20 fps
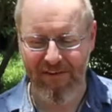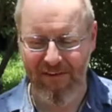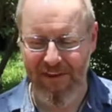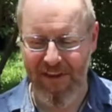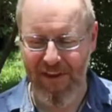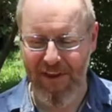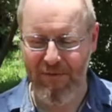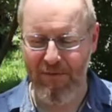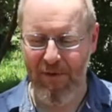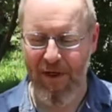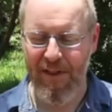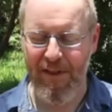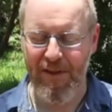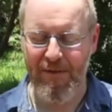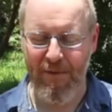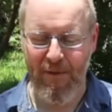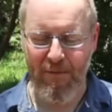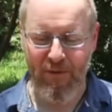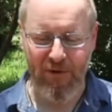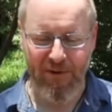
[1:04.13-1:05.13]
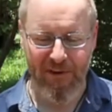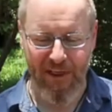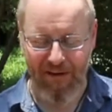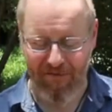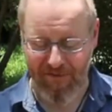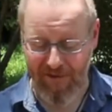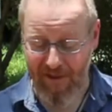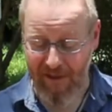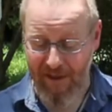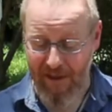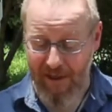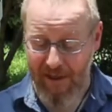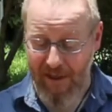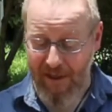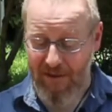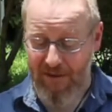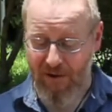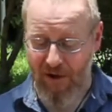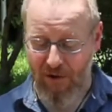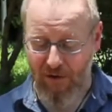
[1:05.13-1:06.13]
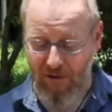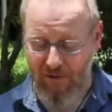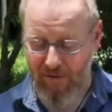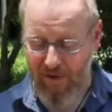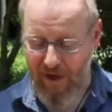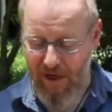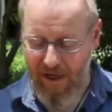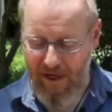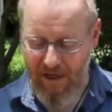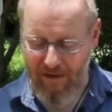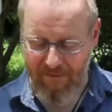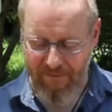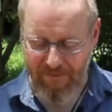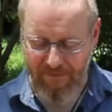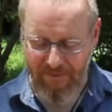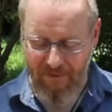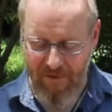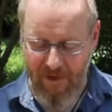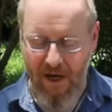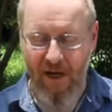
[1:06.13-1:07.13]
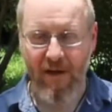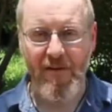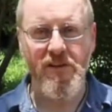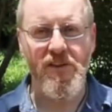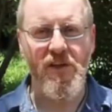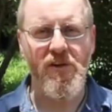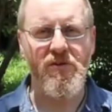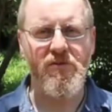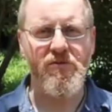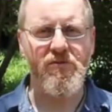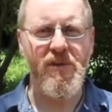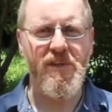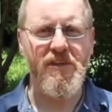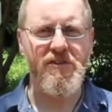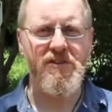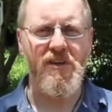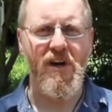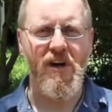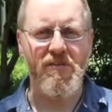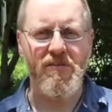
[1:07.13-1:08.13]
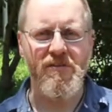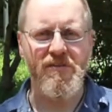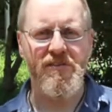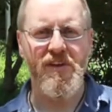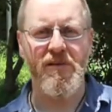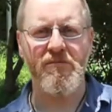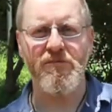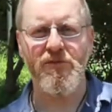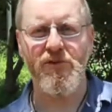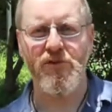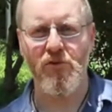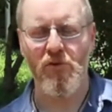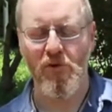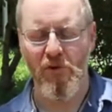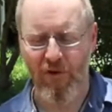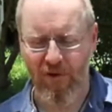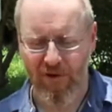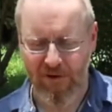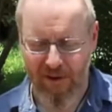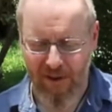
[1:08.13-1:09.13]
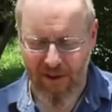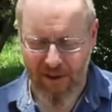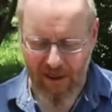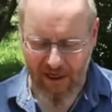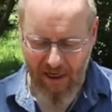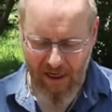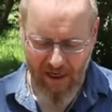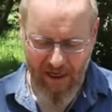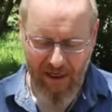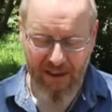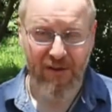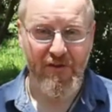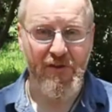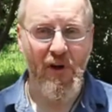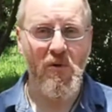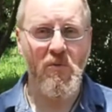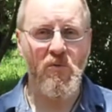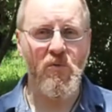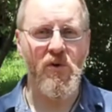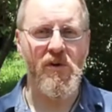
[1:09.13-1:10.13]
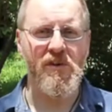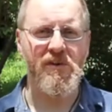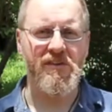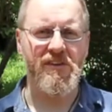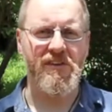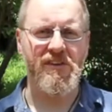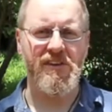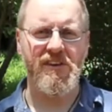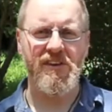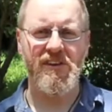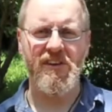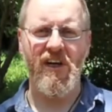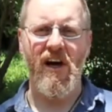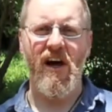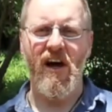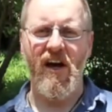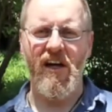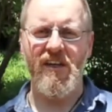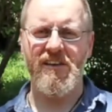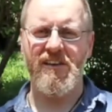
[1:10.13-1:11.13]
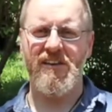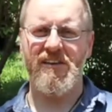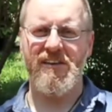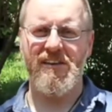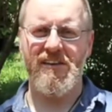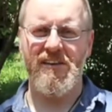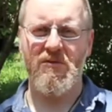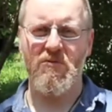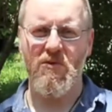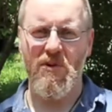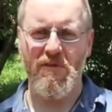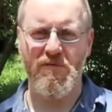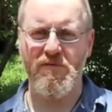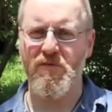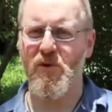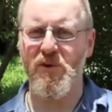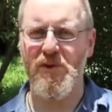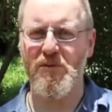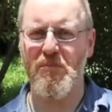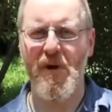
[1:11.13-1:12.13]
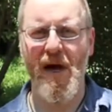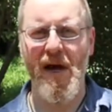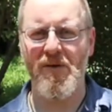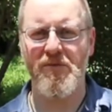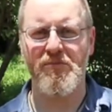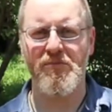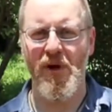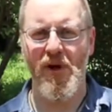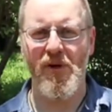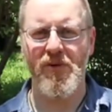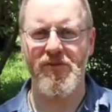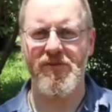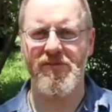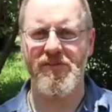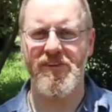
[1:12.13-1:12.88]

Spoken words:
explain in a bit more depth. So yeah, so when you start with thumb draw, you don't want to start with a 40-pound bow,